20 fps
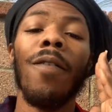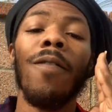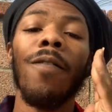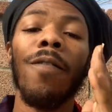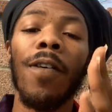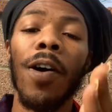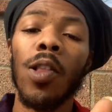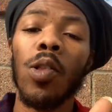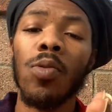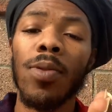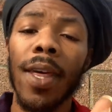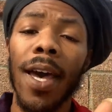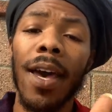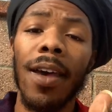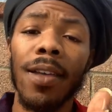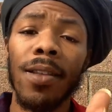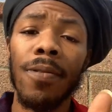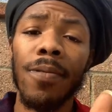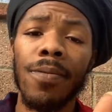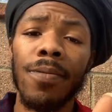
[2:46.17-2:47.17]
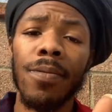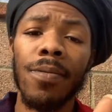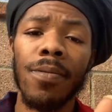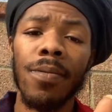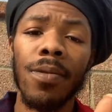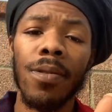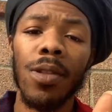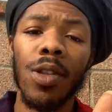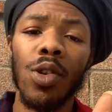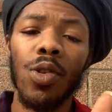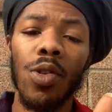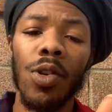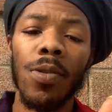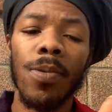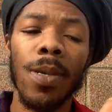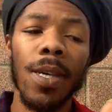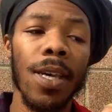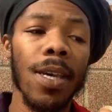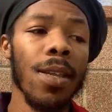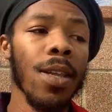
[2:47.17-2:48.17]
Follow that. You know what I'm
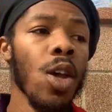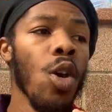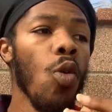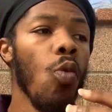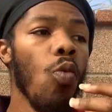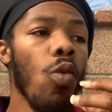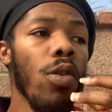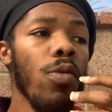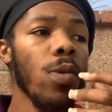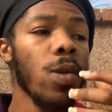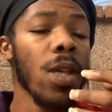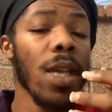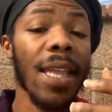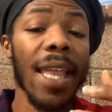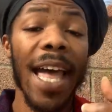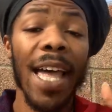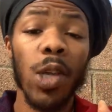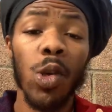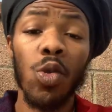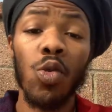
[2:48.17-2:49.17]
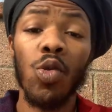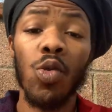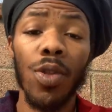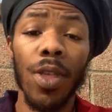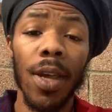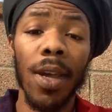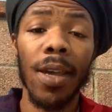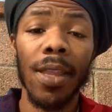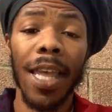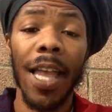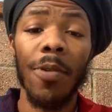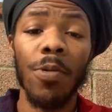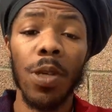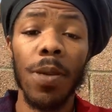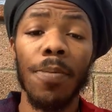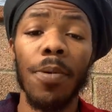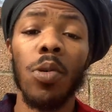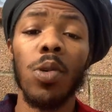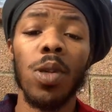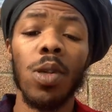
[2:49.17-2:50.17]
saying? What was the natural thing that I was
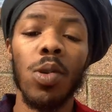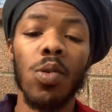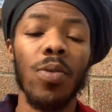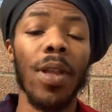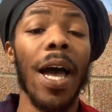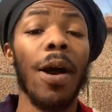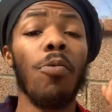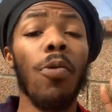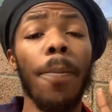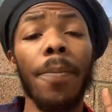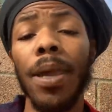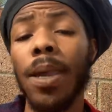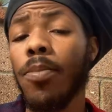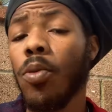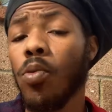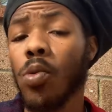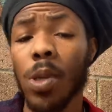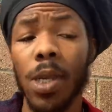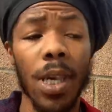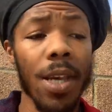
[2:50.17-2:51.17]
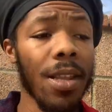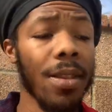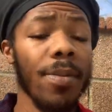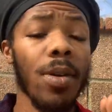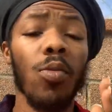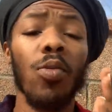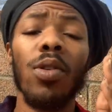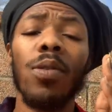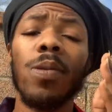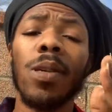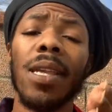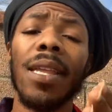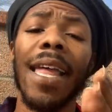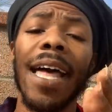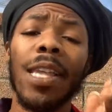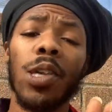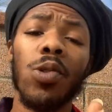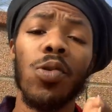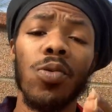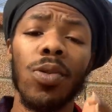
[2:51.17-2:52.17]
supposed to do? Not what people were telling me. What was the
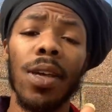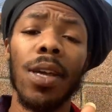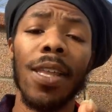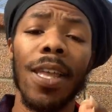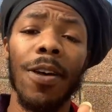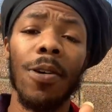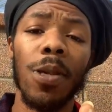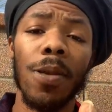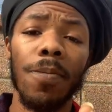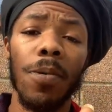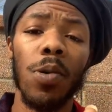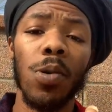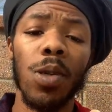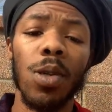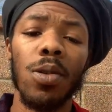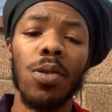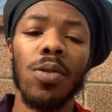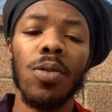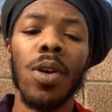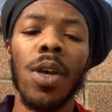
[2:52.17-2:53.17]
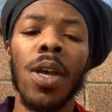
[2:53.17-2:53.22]
natural thing that I was supposed to do?